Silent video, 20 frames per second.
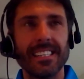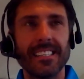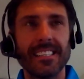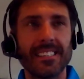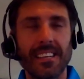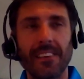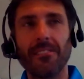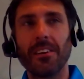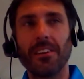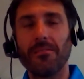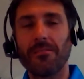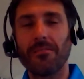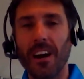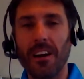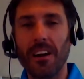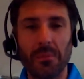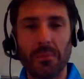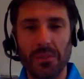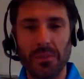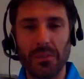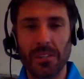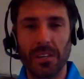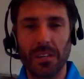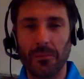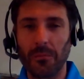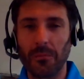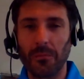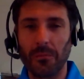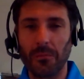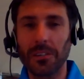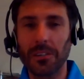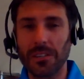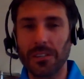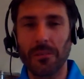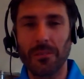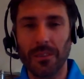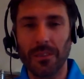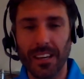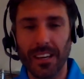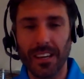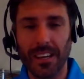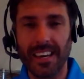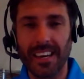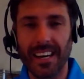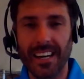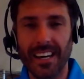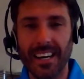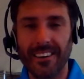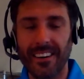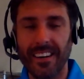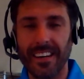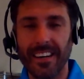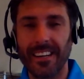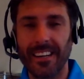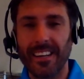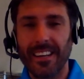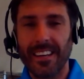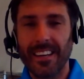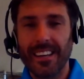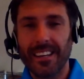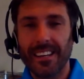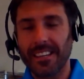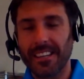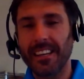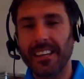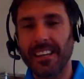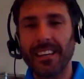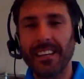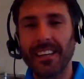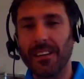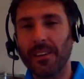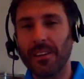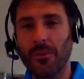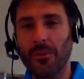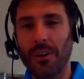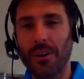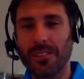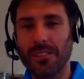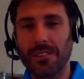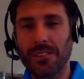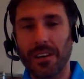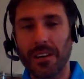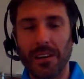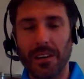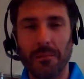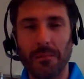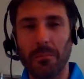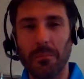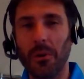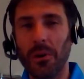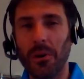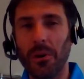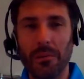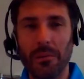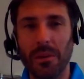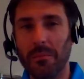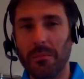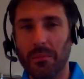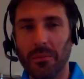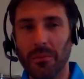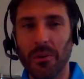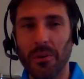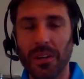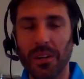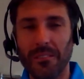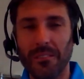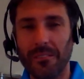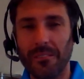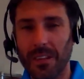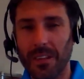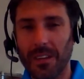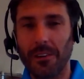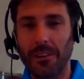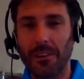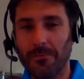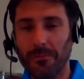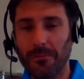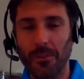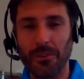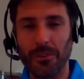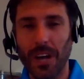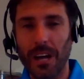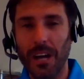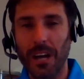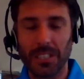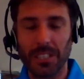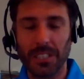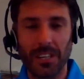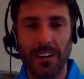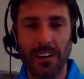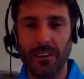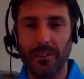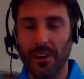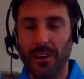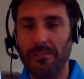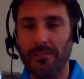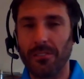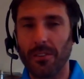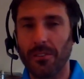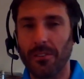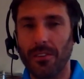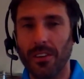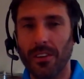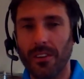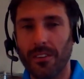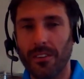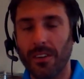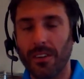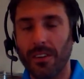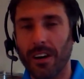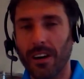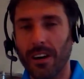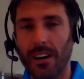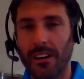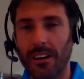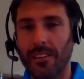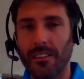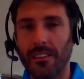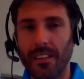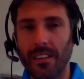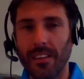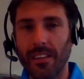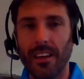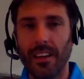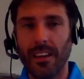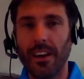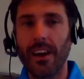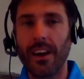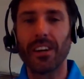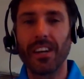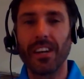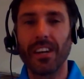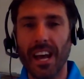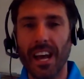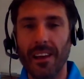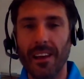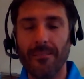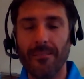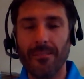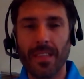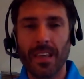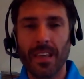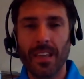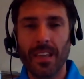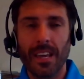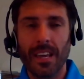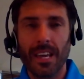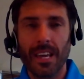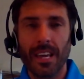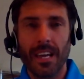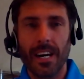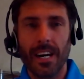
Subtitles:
75% work or something like that, right? Because ideally, you want an employee to be employed, full-time, generating revenue every day. And